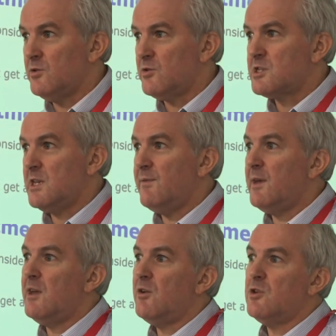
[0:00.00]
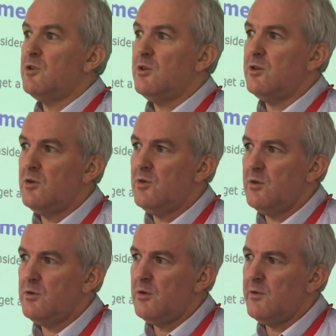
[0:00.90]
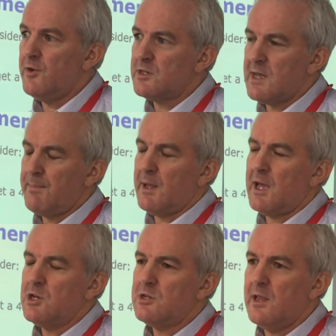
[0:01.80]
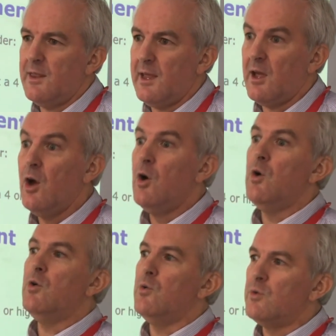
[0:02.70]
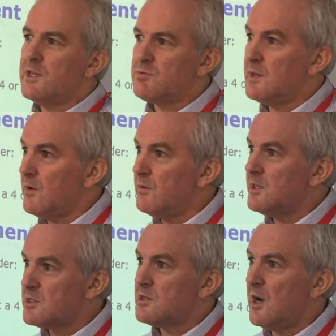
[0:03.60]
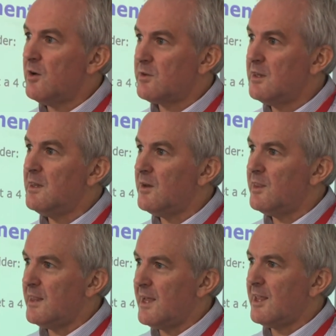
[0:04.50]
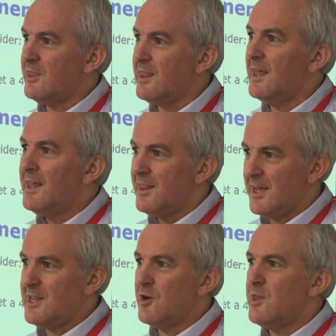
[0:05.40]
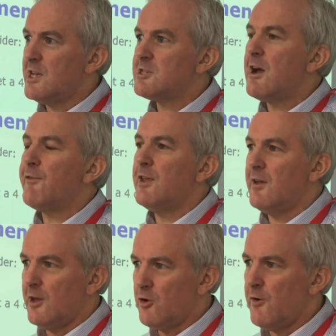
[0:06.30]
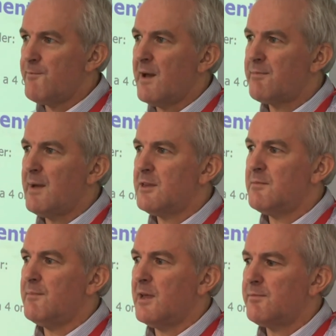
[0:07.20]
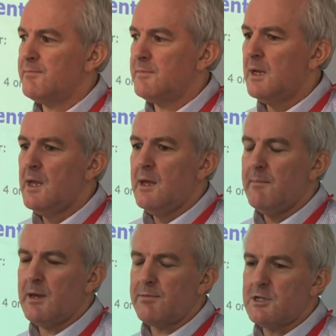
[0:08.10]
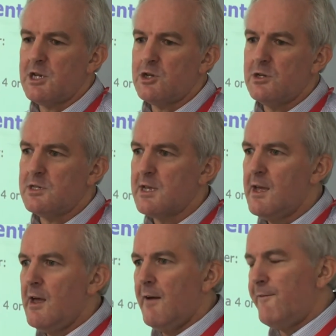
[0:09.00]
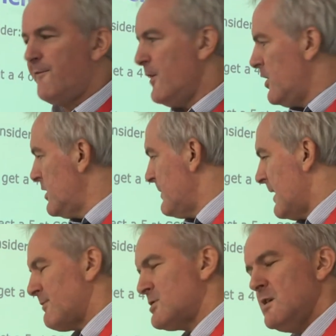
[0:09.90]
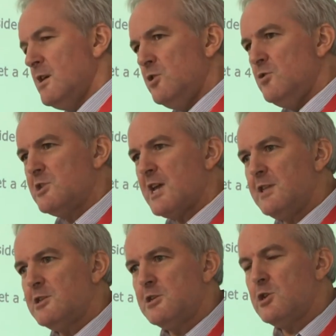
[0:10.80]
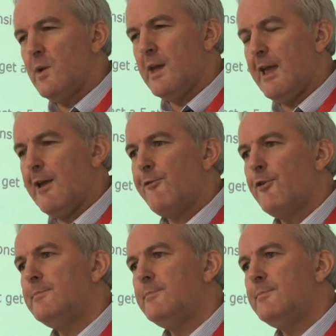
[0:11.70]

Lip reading: CV, on your university application, and they think, oh, this child, they know their stuff, they're good mathematicians. Further maths, you tend to do it if